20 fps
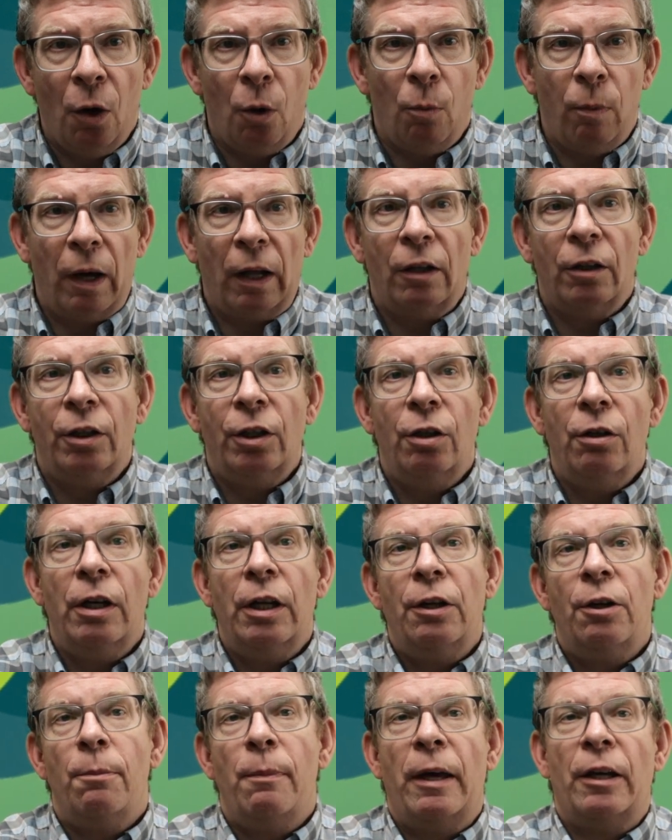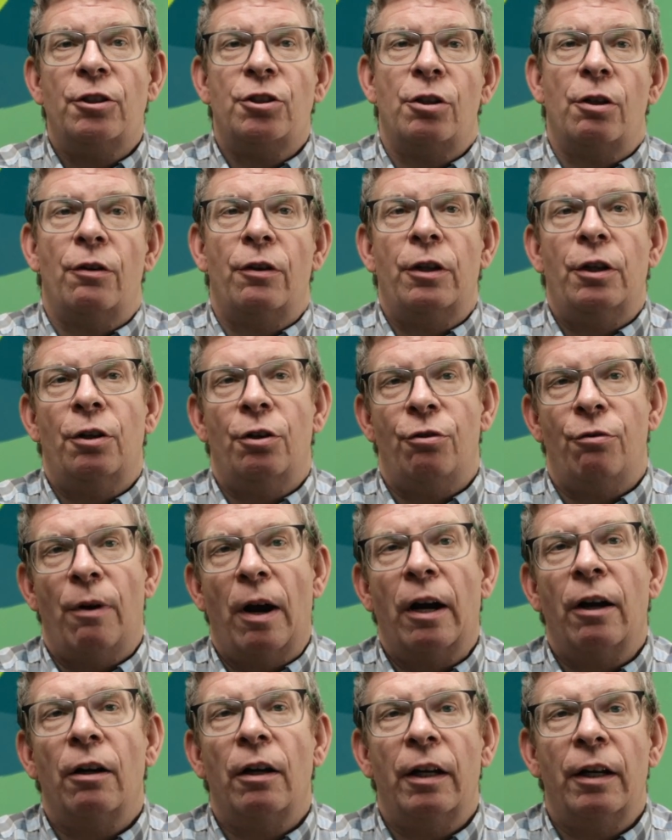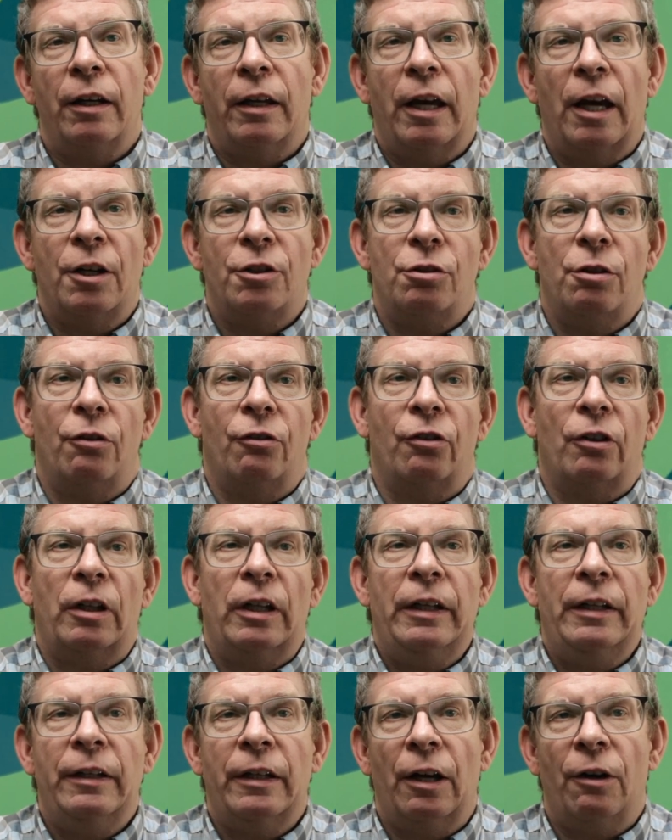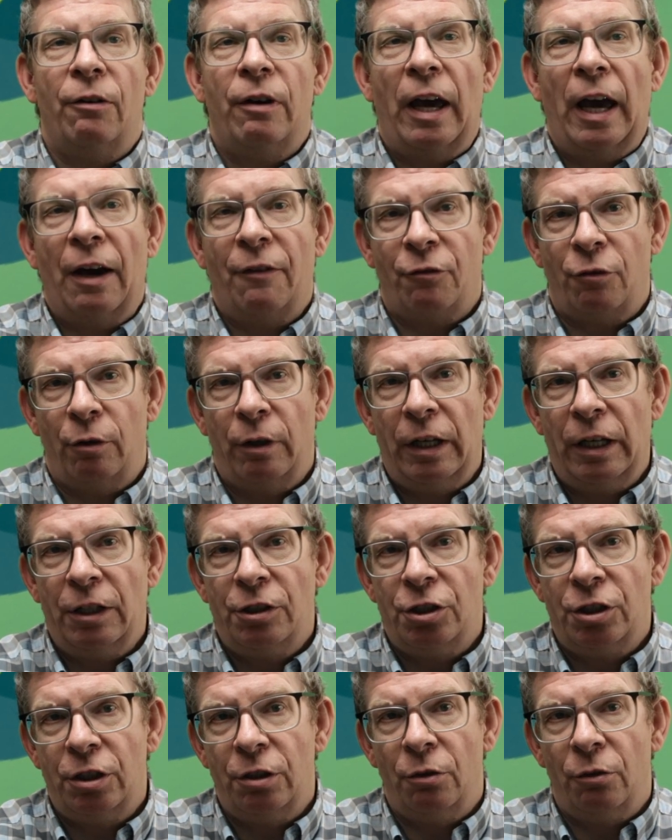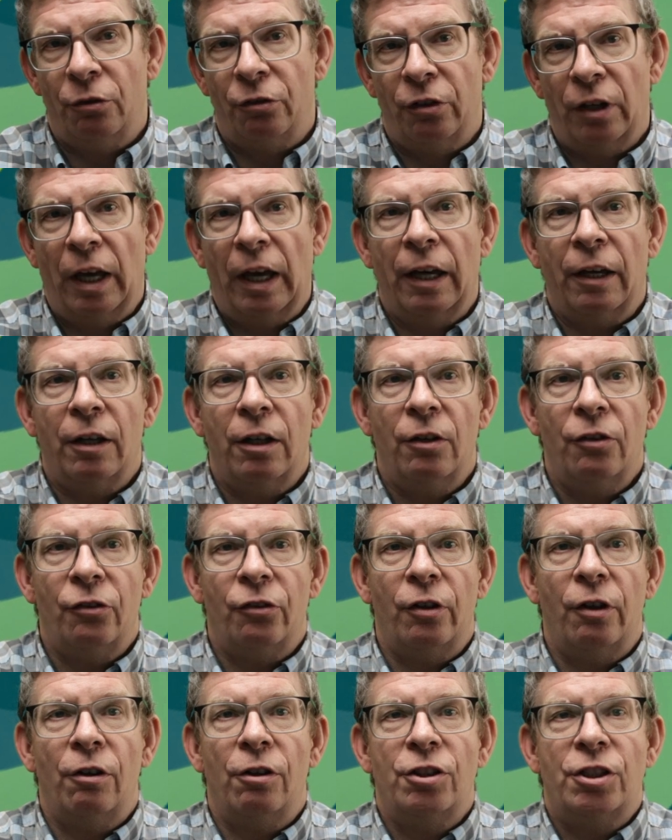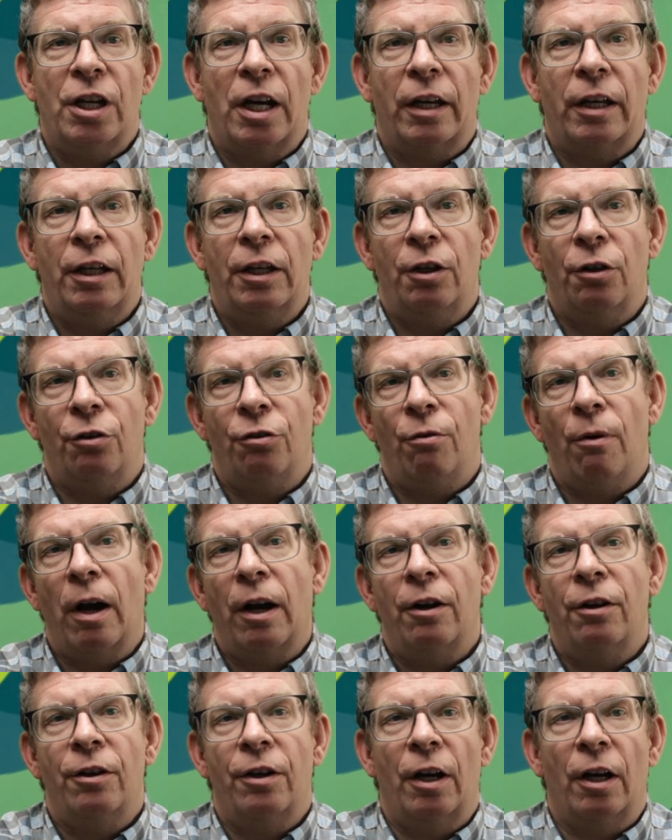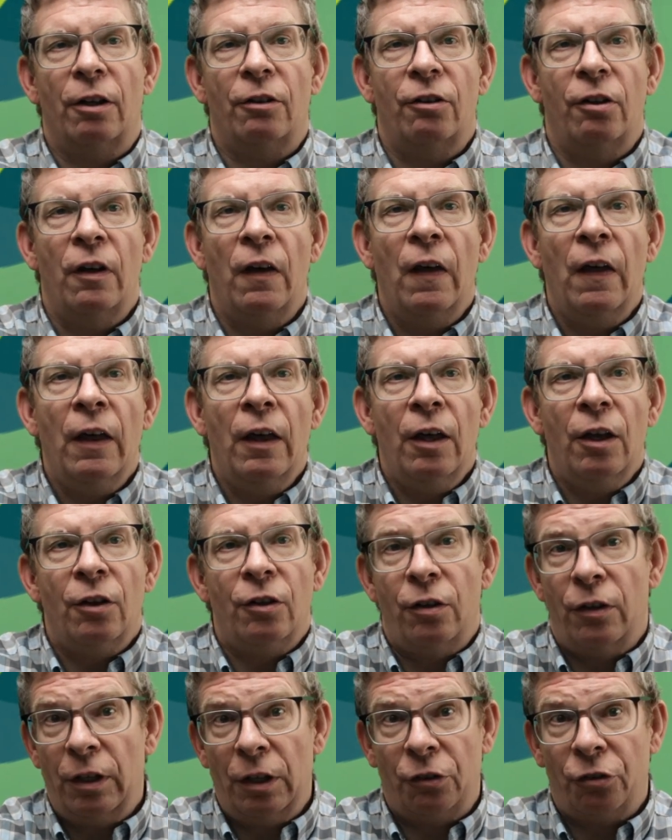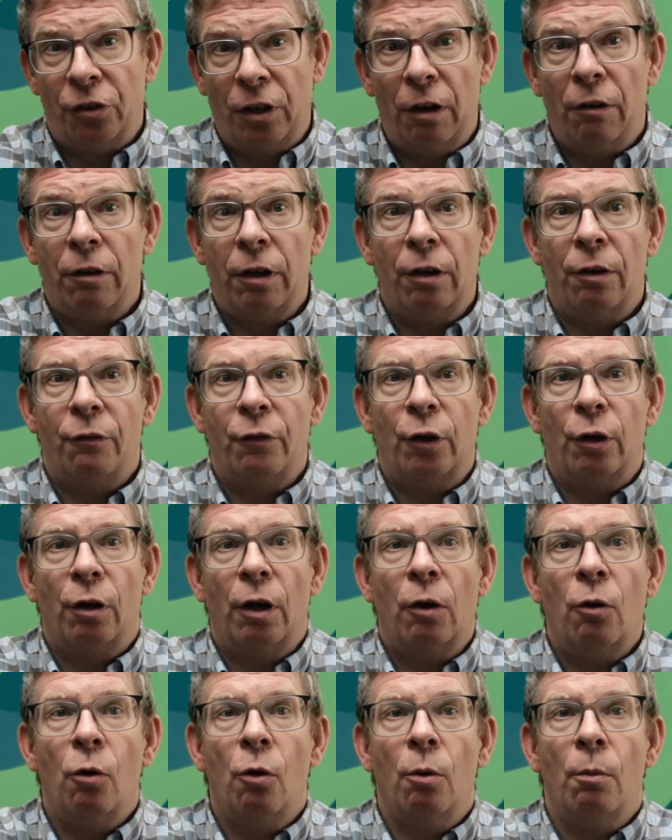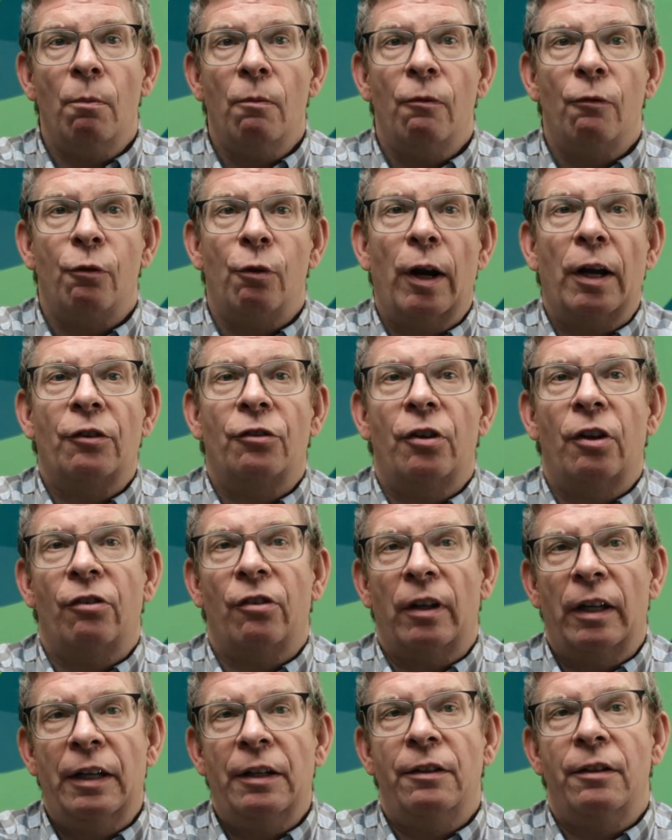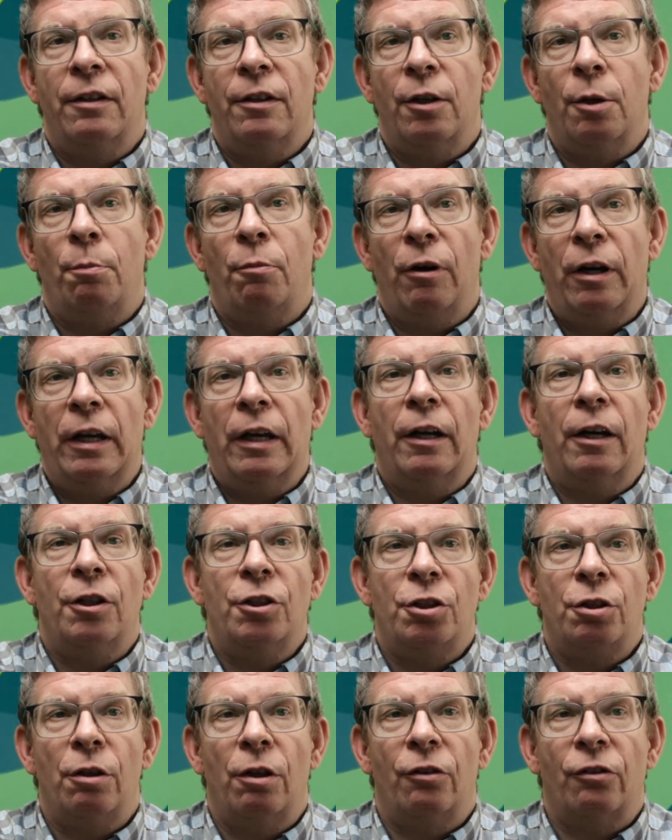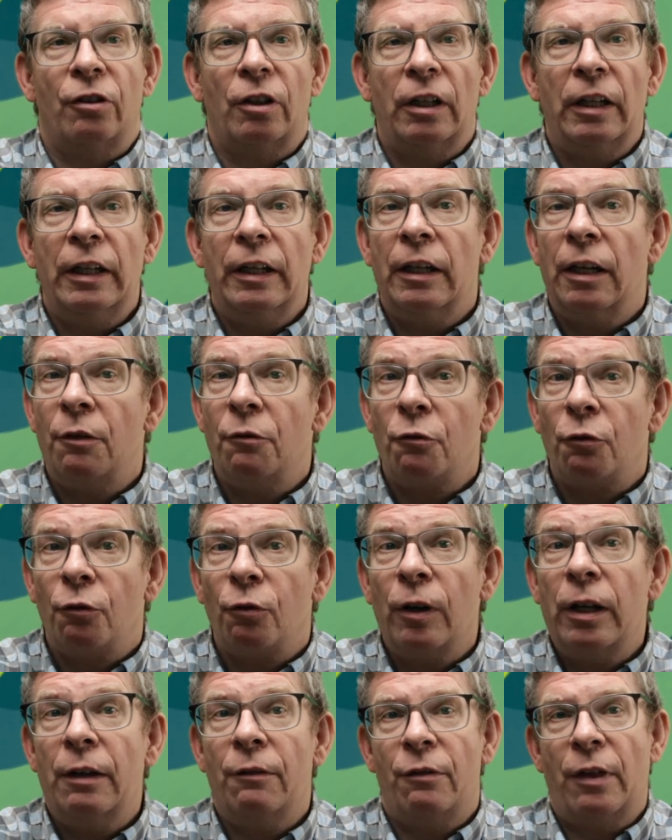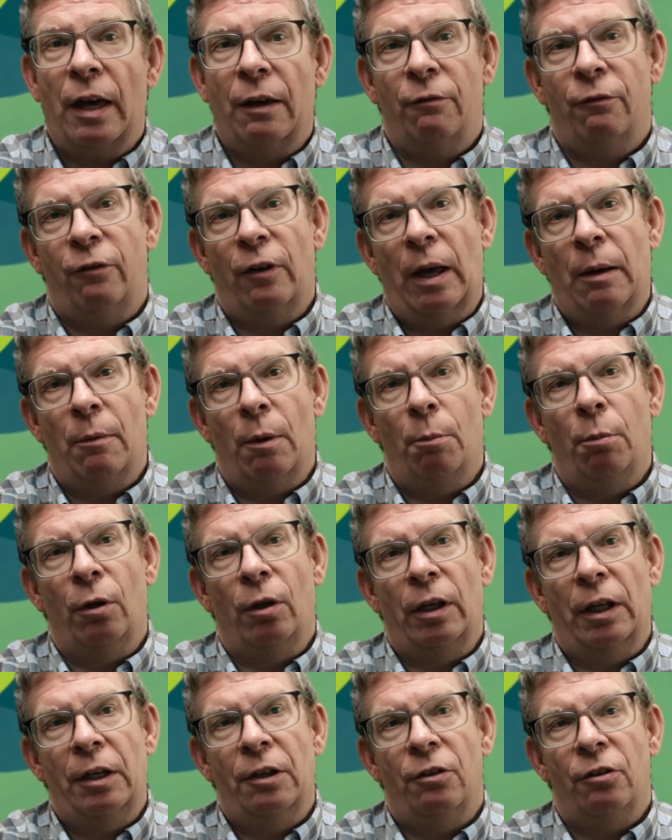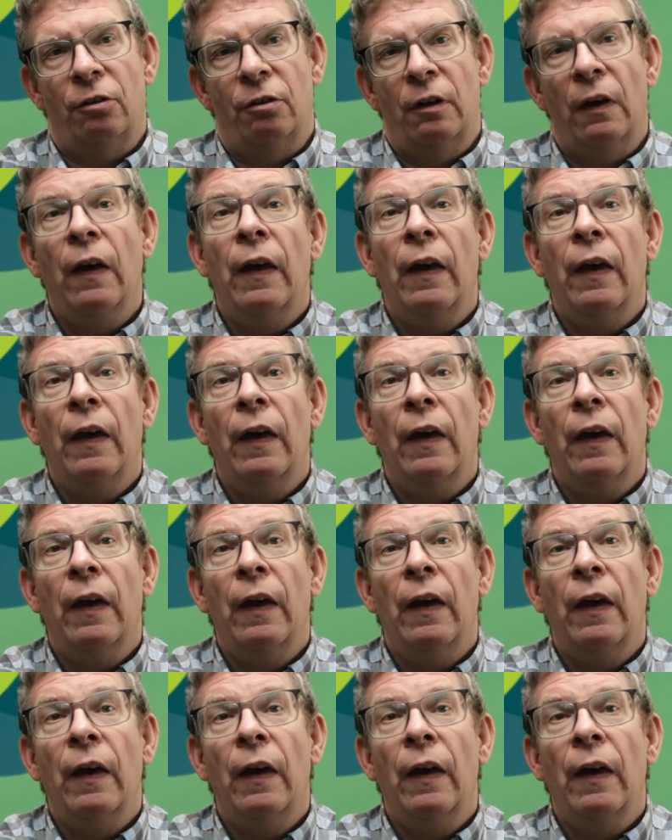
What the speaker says: Well, you need to make sure that your dryer lint catcher is cleaned out after each use, and consider checking your dryer duct to the exterior of your home for excess lint and debris and ensure it's clean and free of that flammable lint.